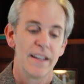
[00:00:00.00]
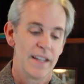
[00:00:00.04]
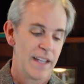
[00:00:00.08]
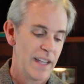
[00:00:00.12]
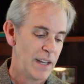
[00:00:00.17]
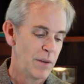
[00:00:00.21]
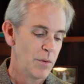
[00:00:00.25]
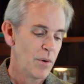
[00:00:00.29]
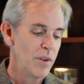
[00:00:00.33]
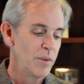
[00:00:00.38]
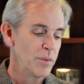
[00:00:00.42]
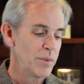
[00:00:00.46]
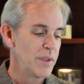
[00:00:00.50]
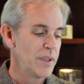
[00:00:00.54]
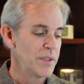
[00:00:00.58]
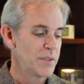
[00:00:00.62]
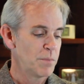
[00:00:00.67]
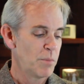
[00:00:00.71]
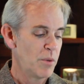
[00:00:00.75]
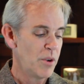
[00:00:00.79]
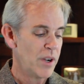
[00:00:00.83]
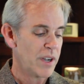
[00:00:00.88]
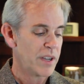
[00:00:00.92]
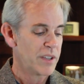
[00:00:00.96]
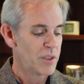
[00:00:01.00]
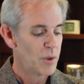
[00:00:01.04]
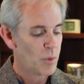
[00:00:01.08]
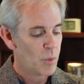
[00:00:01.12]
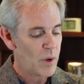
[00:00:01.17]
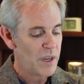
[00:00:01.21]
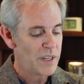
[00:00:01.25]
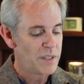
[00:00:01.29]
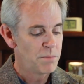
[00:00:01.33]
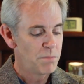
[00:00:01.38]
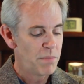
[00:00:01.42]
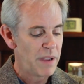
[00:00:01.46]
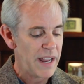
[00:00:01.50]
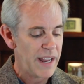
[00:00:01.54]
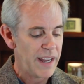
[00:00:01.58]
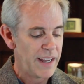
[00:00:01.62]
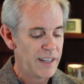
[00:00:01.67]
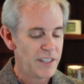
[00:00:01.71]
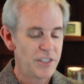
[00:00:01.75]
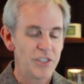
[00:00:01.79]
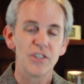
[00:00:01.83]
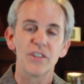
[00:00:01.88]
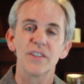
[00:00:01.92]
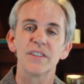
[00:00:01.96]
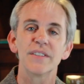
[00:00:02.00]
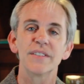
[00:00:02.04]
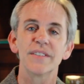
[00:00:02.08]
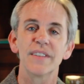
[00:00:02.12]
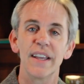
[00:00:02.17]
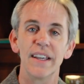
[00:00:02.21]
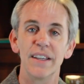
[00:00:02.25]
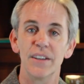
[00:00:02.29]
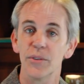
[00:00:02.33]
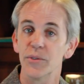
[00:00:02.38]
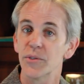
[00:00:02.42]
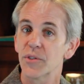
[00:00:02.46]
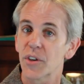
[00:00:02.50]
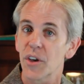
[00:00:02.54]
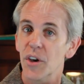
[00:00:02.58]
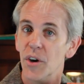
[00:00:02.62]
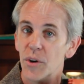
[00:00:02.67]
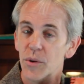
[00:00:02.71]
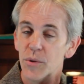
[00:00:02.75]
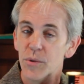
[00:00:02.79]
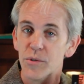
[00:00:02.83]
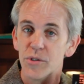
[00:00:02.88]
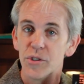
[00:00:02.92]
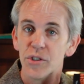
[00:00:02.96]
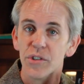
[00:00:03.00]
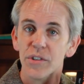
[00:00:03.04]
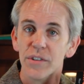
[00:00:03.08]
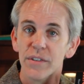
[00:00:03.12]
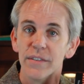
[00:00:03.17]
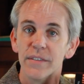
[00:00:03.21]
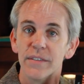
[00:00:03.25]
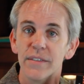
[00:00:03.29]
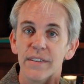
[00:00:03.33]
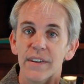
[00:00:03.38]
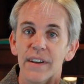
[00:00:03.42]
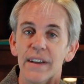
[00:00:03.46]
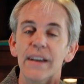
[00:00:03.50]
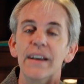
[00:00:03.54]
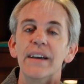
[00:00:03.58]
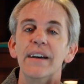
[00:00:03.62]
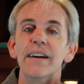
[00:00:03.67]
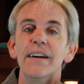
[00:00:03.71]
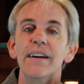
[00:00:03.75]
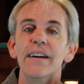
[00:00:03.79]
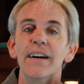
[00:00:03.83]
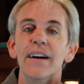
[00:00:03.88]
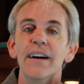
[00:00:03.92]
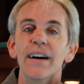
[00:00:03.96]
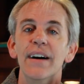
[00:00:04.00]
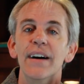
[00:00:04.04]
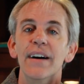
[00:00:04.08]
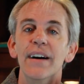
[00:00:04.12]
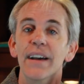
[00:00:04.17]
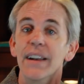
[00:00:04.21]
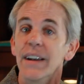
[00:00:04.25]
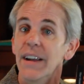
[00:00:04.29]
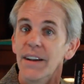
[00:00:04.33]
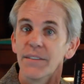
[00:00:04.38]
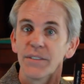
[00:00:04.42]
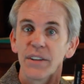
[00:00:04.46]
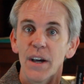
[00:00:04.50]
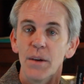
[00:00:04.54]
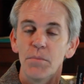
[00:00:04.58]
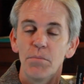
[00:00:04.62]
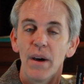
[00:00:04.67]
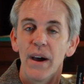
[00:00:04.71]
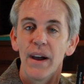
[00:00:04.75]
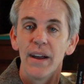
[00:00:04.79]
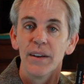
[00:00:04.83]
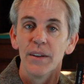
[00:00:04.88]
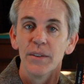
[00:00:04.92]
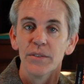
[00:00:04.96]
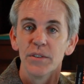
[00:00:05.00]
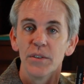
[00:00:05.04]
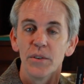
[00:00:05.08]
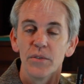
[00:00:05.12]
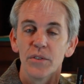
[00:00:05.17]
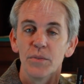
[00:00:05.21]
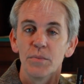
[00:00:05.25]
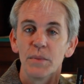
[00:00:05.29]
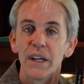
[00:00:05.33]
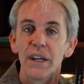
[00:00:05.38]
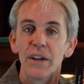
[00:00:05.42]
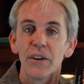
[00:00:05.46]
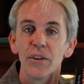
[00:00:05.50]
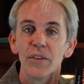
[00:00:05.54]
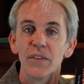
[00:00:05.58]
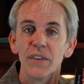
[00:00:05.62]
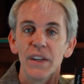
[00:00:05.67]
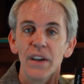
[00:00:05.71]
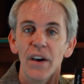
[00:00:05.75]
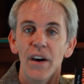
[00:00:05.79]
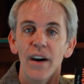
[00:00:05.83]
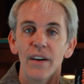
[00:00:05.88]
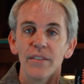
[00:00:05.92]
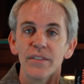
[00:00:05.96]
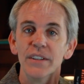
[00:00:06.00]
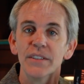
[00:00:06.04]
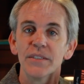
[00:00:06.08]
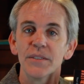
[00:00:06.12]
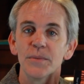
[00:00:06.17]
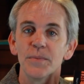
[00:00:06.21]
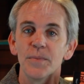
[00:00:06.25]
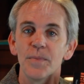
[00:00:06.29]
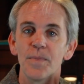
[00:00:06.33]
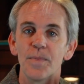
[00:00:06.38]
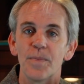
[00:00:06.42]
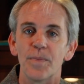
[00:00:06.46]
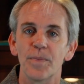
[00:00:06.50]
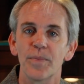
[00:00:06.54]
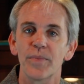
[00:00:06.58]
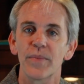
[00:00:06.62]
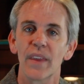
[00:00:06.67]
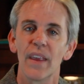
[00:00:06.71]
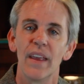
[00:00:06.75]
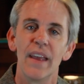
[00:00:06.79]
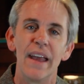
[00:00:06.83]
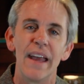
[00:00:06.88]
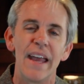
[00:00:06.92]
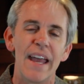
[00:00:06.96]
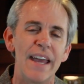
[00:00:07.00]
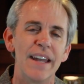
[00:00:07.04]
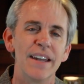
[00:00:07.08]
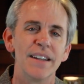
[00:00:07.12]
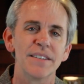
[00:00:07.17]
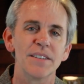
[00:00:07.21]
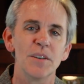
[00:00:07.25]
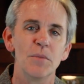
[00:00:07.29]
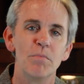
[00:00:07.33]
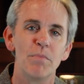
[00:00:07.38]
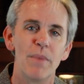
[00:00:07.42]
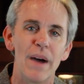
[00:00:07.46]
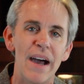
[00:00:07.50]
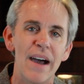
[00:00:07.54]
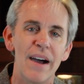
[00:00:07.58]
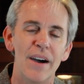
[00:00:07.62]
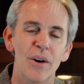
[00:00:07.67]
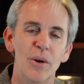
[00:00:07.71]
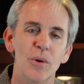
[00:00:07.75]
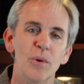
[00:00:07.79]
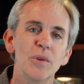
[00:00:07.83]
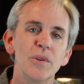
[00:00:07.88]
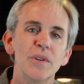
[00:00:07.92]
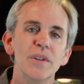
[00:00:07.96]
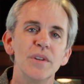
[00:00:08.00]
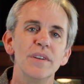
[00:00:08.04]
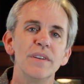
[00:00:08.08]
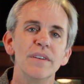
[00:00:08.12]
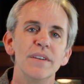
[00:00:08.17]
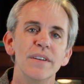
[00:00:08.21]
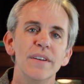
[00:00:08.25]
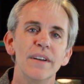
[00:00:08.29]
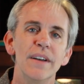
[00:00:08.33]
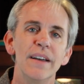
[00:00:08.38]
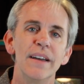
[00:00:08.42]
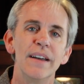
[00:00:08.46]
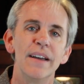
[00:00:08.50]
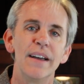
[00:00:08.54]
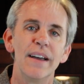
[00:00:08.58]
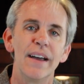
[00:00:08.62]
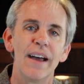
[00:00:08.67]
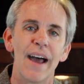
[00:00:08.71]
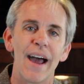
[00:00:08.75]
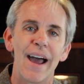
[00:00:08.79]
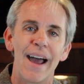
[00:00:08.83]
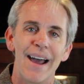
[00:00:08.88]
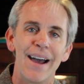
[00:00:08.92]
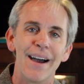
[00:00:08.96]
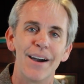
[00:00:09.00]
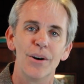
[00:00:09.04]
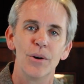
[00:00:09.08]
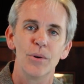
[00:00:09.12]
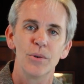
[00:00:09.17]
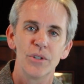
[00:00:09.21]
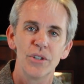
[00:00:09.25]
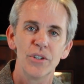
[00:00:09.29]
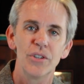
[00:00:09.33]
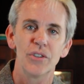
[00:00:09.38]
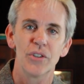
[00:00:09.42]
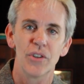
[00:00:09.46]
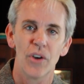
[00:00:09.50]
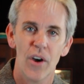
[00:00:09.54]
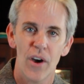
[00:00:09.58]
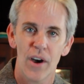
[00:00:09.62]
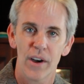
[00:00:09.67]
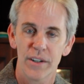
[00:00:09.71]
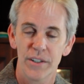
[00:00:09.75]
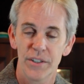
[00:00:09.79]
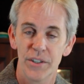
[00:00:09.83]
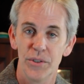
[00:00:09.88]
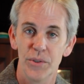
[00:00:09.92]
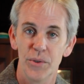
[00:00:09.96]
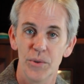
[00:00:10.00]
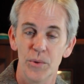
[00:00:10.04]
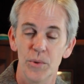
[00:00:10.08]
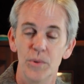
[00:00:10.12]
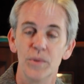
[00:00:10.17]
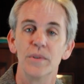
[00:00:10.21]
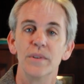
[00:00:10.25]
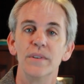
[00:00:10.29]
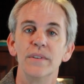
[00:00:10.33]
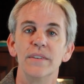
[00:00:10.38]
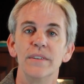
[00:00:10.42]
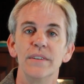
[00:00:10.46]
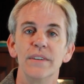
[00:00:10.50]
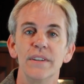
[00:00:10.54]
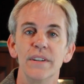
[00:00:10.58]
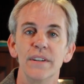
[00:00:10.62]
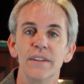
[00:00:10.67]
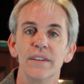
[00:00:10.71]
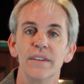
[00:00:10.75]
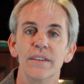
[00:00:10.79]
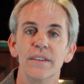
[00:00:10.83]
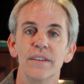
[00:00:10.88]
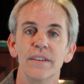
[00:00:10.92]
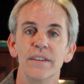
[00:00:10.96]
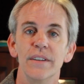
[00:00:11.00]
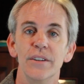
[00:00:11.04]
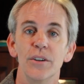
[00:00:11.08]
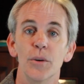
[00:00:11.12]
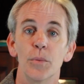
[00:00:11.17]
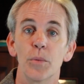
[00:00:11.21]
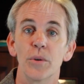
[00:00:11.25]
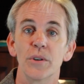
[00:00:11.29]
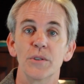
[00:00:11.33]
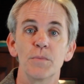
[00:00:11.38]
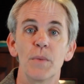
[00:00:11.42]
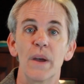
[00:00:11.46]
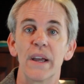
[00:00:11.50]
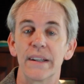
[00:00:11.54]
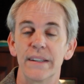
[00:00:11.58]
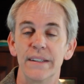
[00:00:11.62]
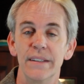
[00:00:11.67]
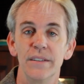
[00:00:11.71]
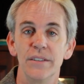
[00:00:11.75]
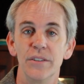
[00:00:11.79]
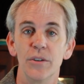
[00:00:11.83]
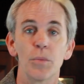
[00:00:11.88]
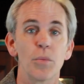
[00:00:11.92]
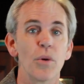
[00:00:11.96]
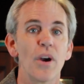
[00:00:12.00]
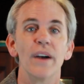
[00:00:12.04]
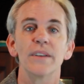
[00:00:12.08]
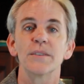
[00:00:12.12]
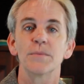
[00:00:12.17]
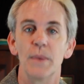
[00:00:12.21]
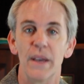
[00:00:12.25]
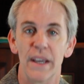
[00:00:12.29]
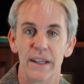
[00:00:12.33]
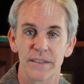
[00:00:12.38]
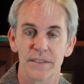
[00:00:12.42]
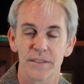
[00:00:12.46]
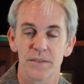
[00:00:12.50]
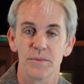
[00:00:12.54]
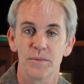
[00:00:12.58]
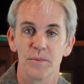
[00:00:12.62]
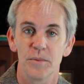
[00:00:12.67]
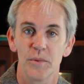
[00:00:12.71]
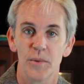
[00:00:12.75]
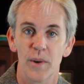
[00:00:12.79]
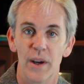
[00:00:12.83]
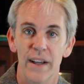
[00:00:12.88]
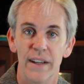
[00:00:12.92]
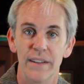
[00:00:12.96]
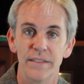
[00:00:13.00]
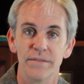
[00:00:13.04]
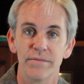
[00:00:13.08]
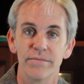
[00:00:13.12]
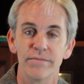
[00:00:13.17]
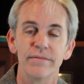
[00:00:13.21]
He wrote this book, The One-Page Sales Coach. And I've got piles of them here in the office. And it's about how to talk to your prospects, right?